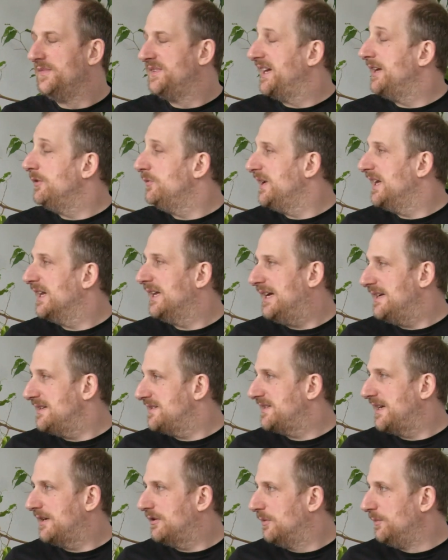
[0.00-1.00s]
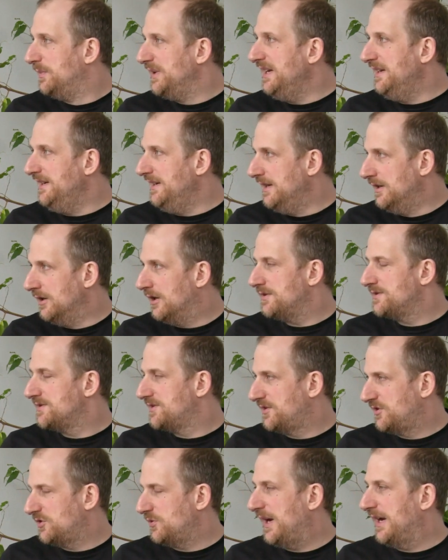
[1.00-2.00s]
they realized they completely
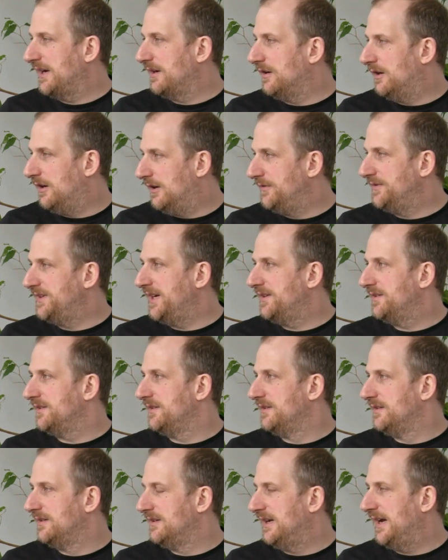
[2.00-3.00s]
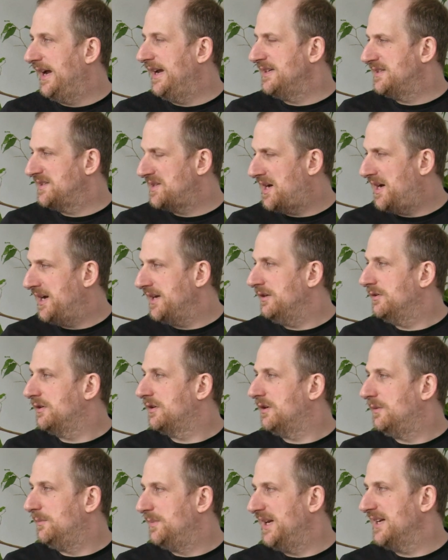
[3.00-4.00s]
lost track of that entire
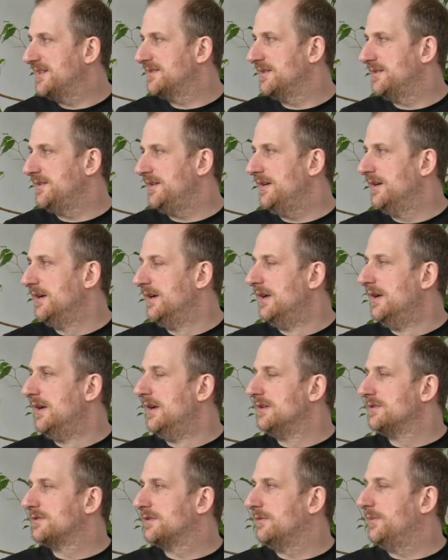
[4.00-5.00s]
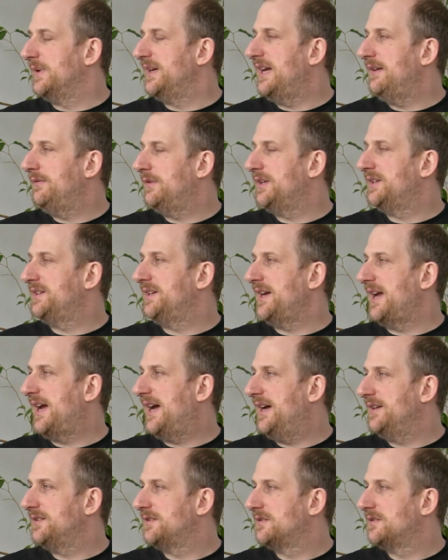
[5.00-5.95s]
complexity. So whenever they had